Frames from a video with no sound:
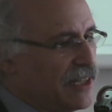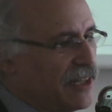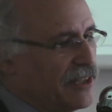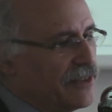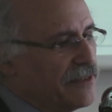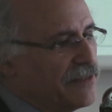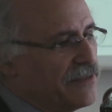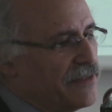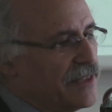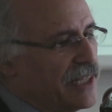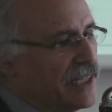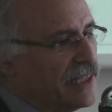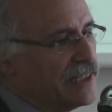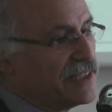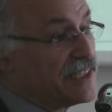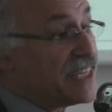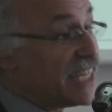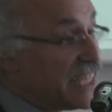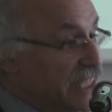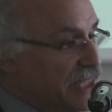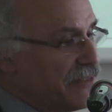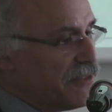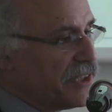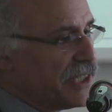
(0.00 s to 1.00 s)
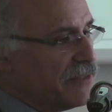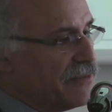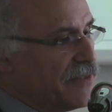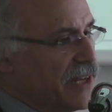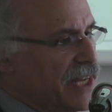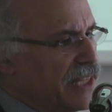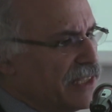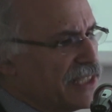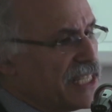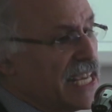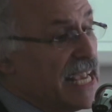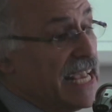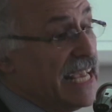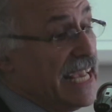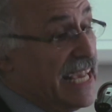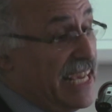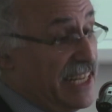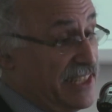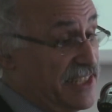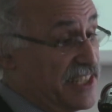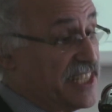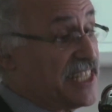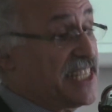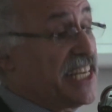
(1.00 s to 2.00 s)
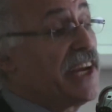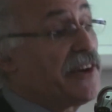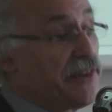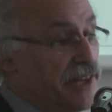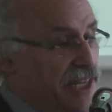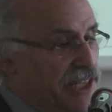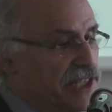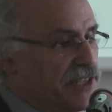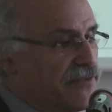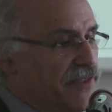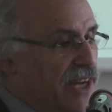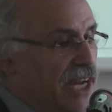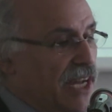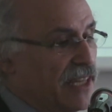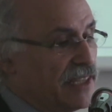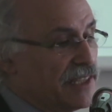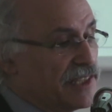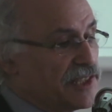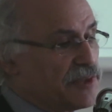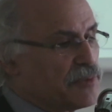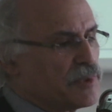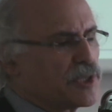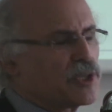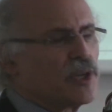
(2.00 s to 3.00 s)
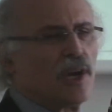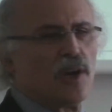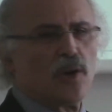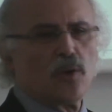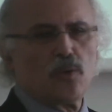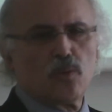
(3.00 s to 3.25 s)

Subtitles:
of significant violence. And serious violence was